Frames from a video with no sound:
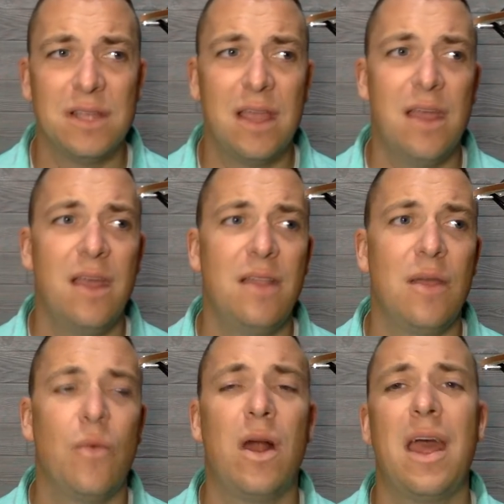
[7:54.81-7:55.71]
and they
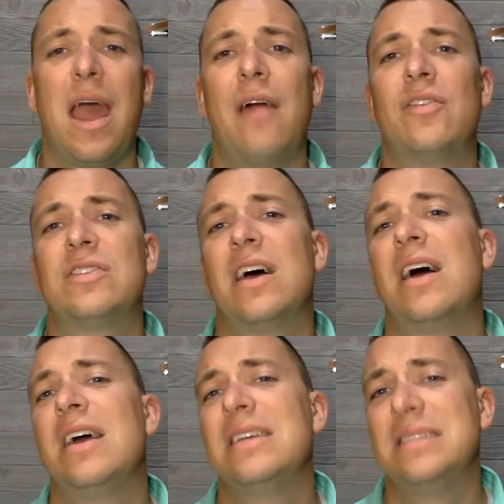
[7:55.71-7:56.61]
want to
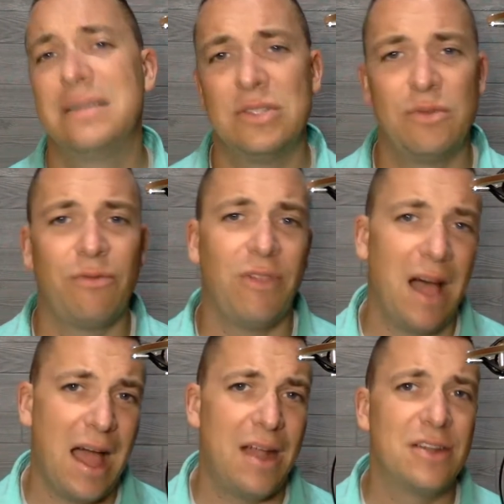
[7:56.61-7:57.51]
advertise and do
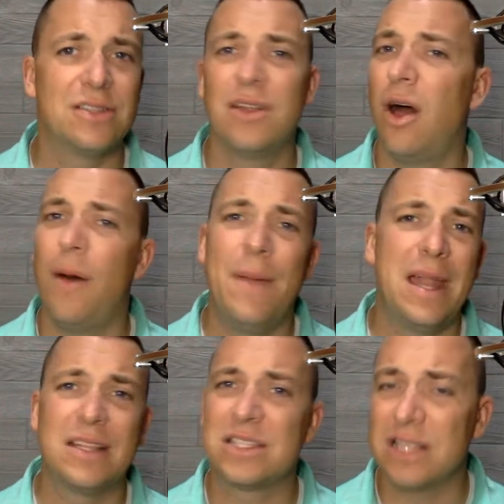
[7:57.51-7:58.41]
flyers, and oh
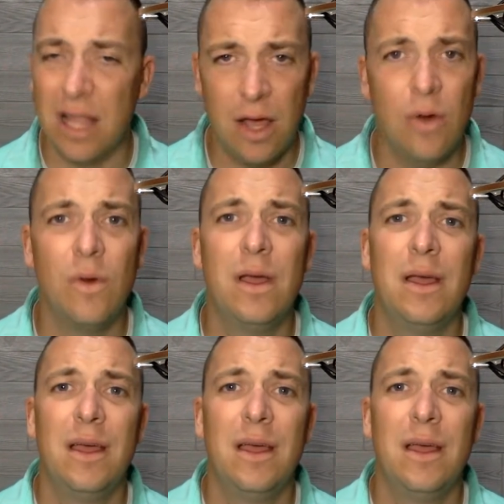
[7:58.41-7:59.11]
man, it's slow.